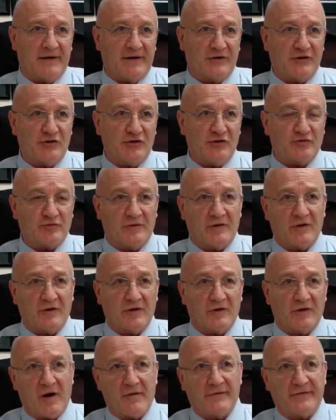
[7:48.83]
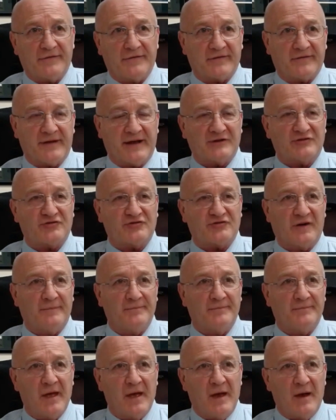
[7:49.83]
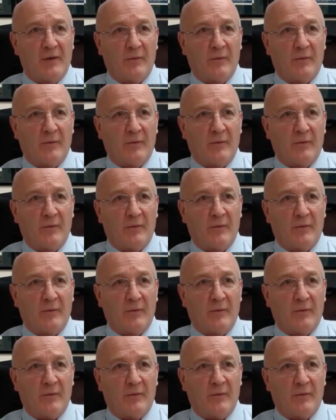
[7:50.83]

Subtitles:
an unusual occurrence, etc.